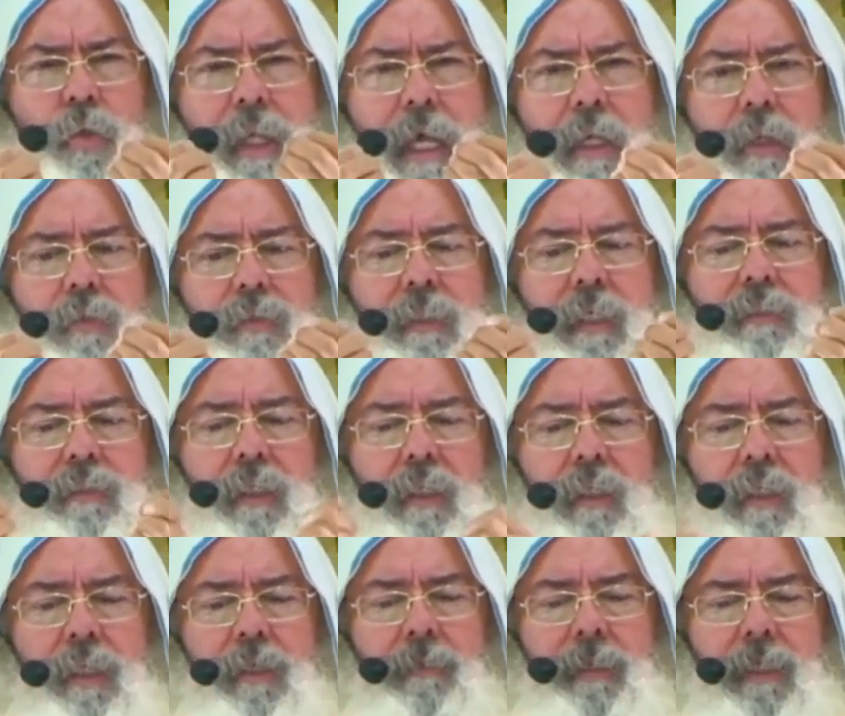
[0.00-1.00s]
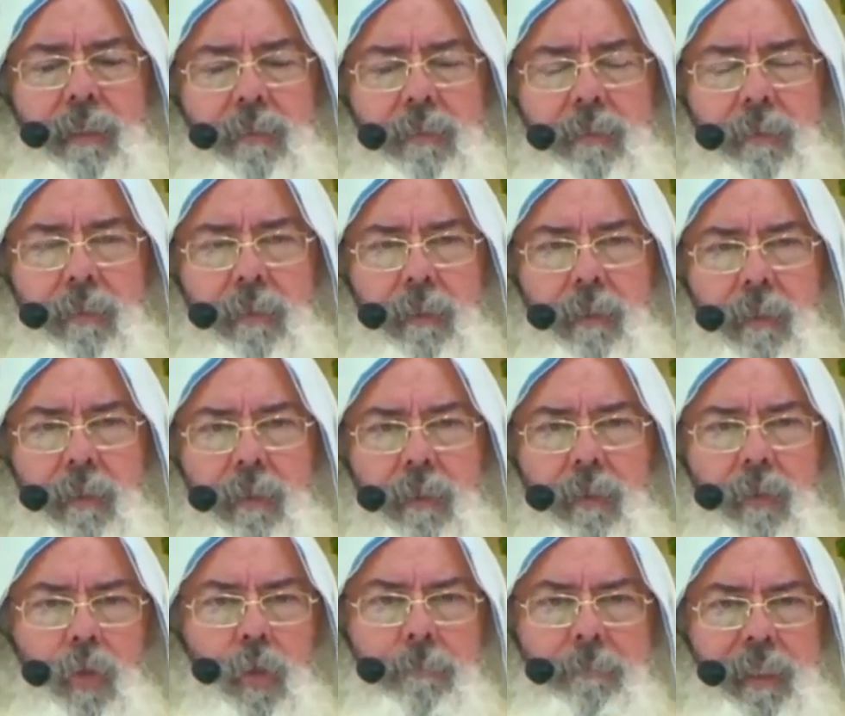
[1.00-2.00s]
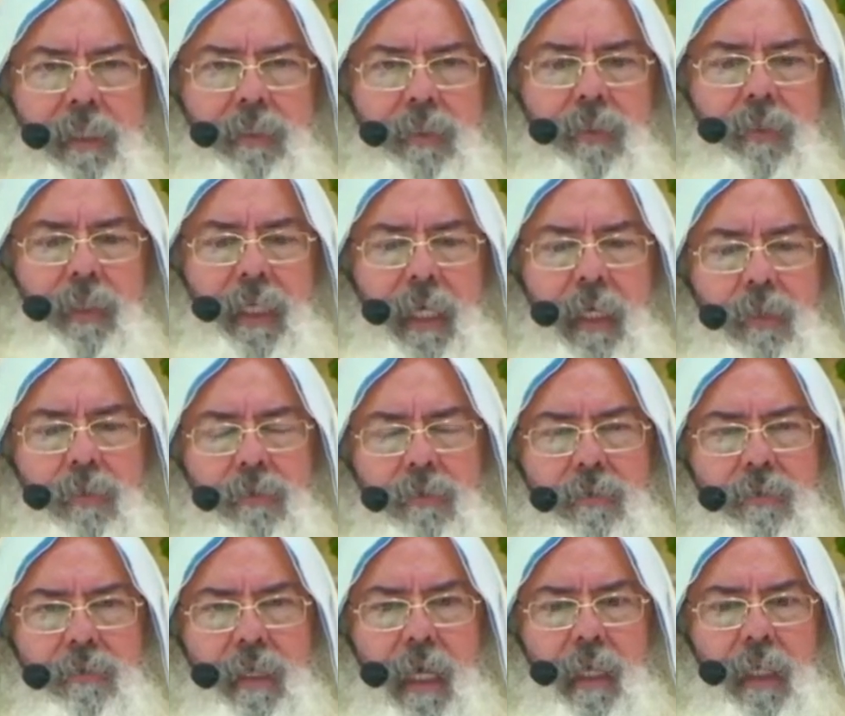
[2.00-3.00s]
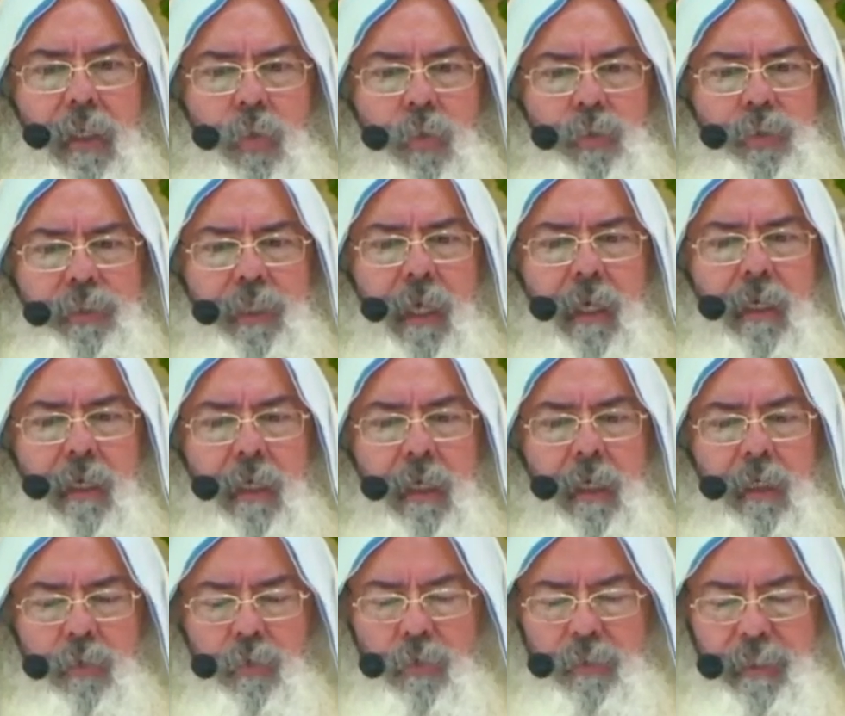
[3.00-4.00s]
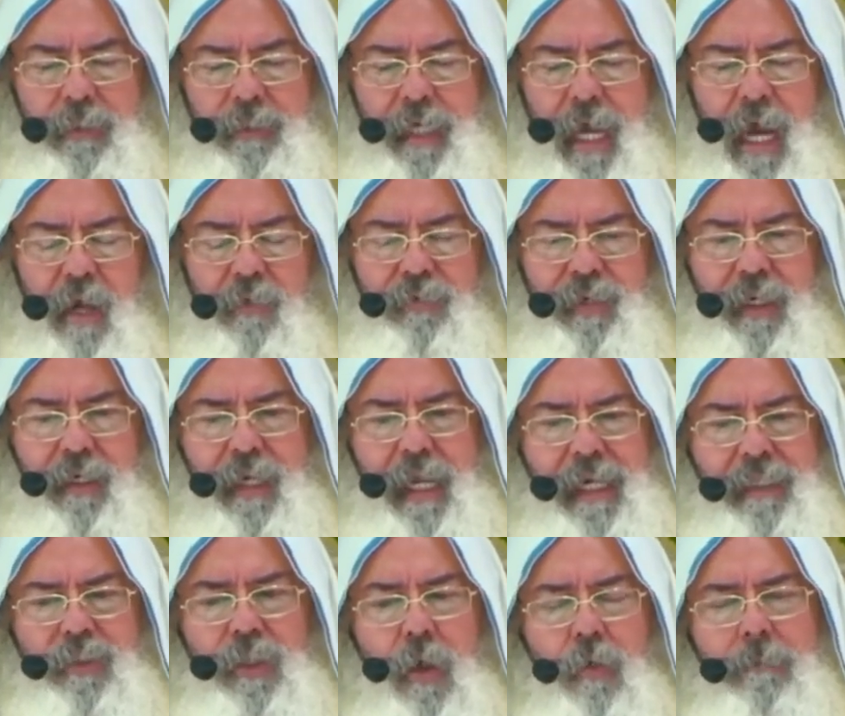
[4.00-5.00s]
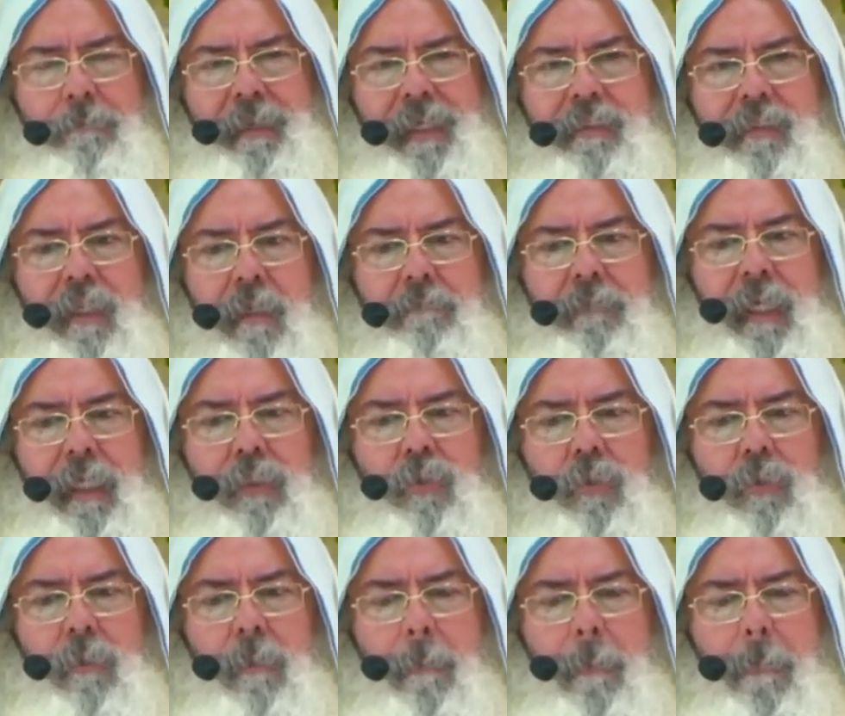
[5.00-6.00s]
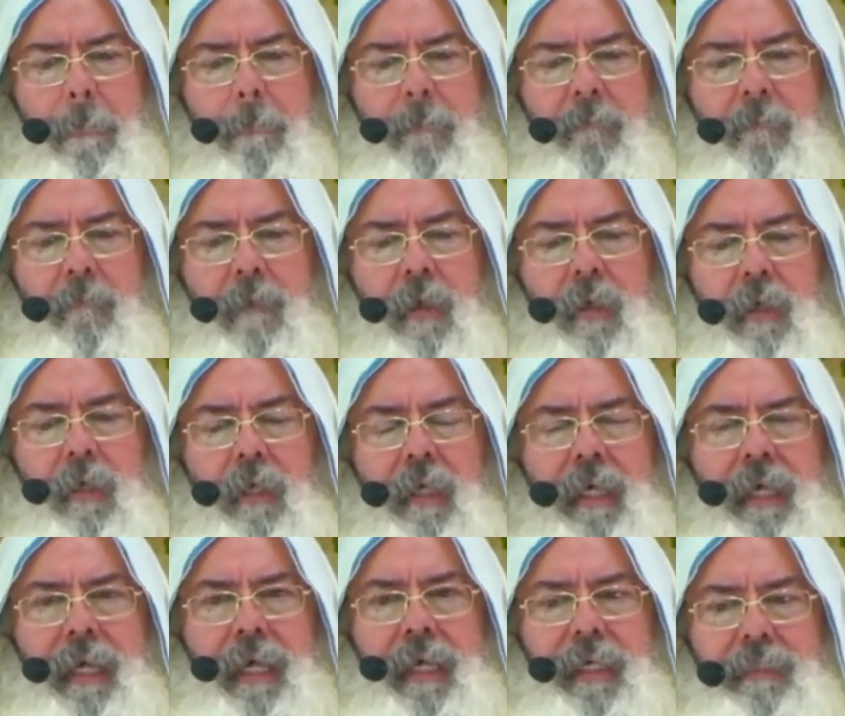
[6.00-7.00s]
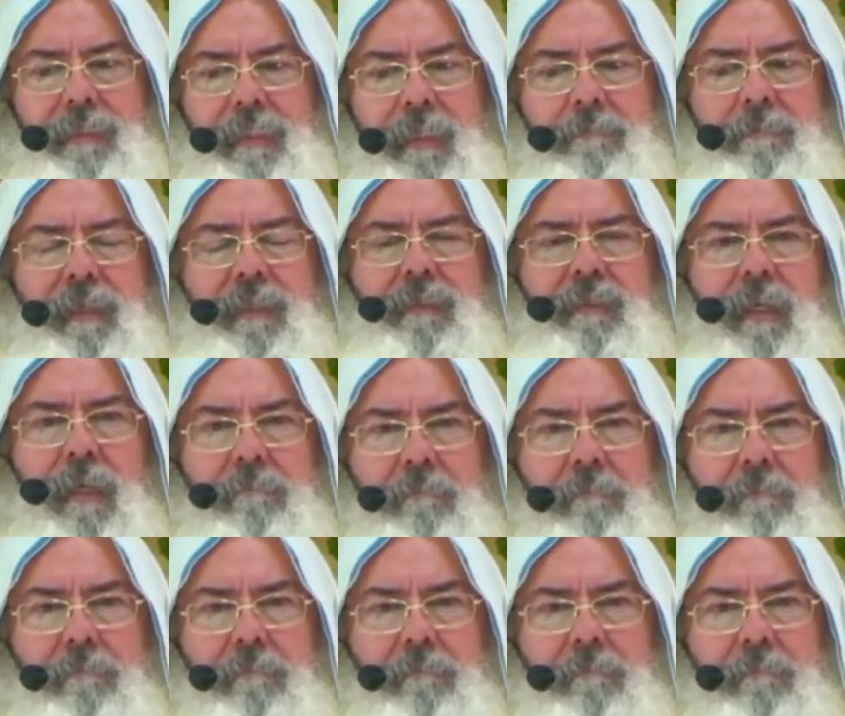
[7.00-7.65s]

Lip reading: And the truth shall set you what? Free. And he is the truth. To know the Torah makes us free,